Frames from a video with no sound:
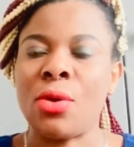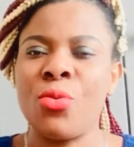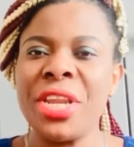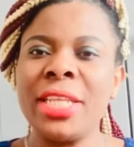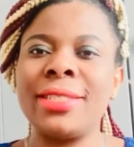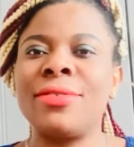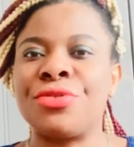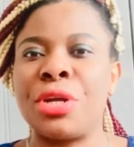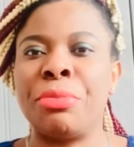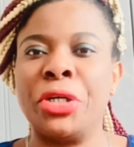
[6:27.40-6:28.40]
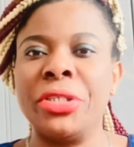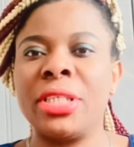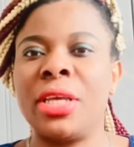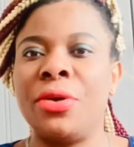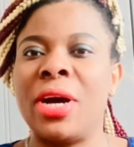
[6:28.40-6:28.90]
within 3
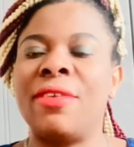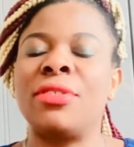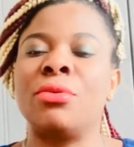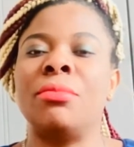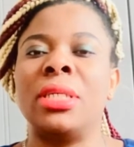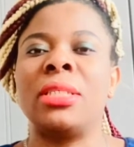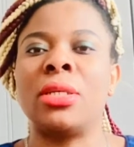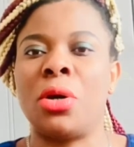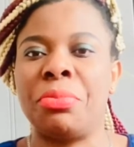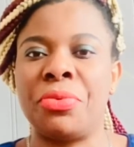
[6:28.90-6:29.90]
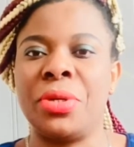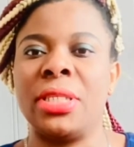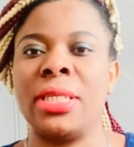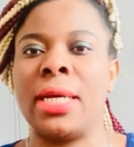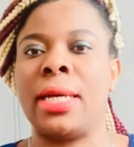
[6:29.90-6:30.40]
months, you have to meet up
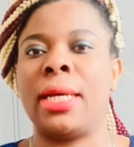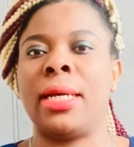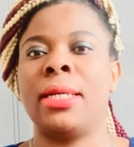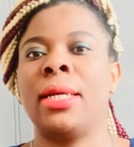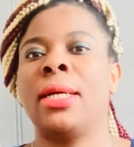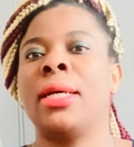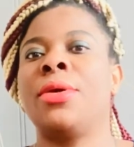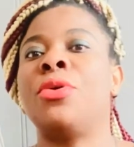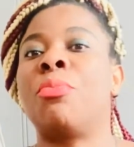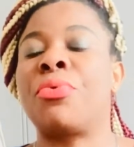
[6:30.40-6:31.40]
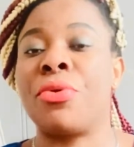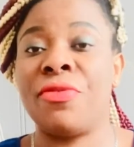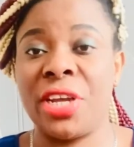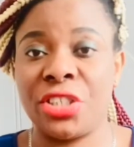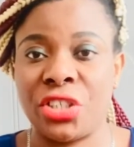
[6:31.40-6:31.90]
with your
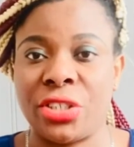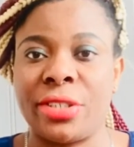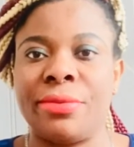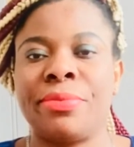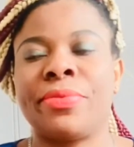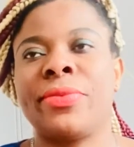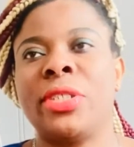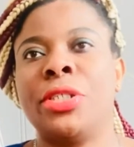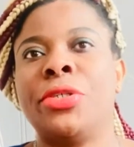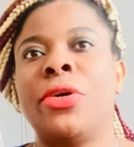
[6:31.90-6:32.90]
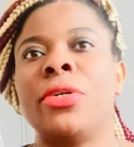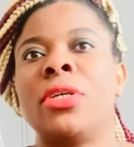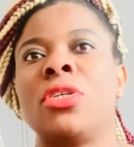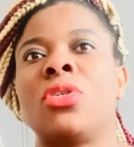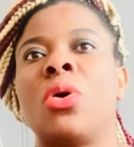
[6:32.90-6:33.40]
provision. You know,
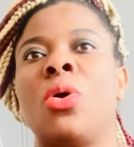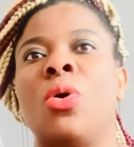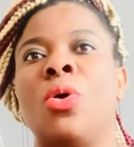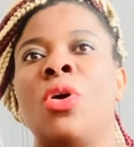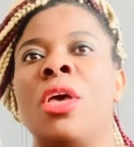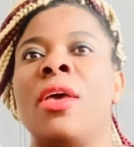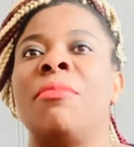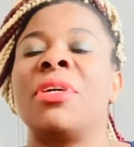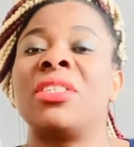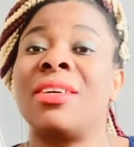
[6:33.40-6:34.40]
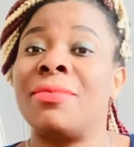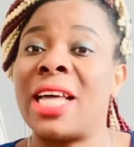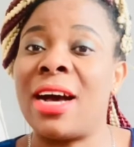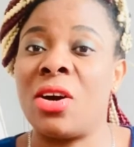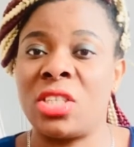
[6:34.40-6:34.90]
so because of
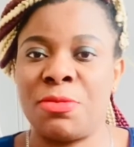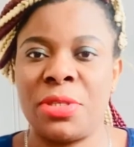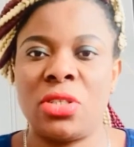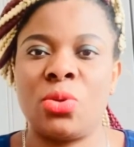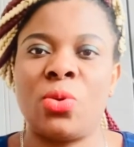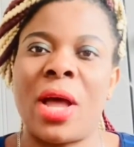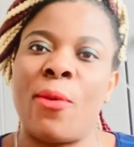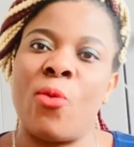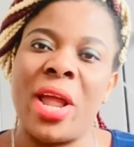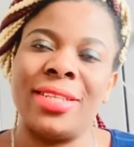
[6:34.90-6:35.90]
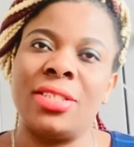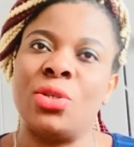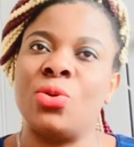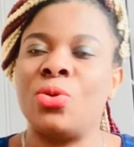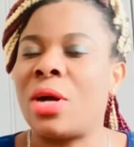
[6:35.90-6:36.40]
that hospital I went
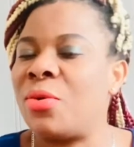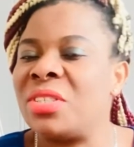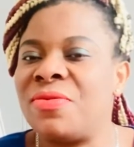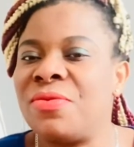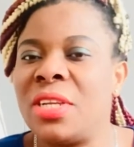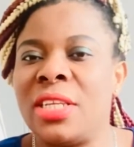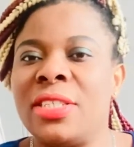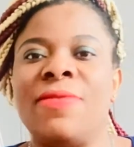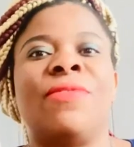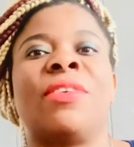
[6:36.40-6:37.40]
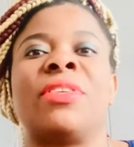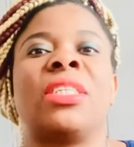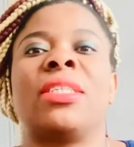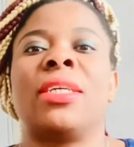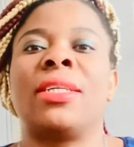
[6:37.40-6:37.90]
to, I was feeling very
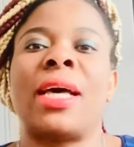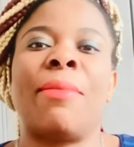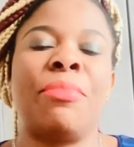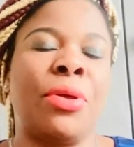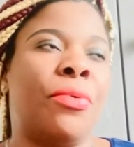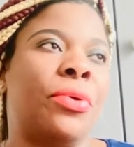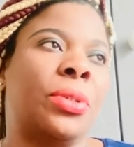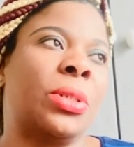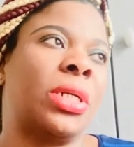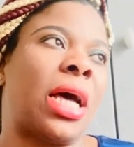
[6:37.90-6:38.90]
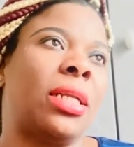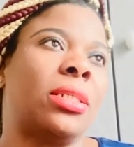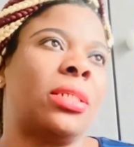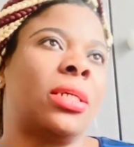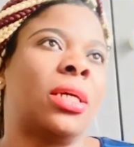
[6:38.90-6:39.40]
sick that period, and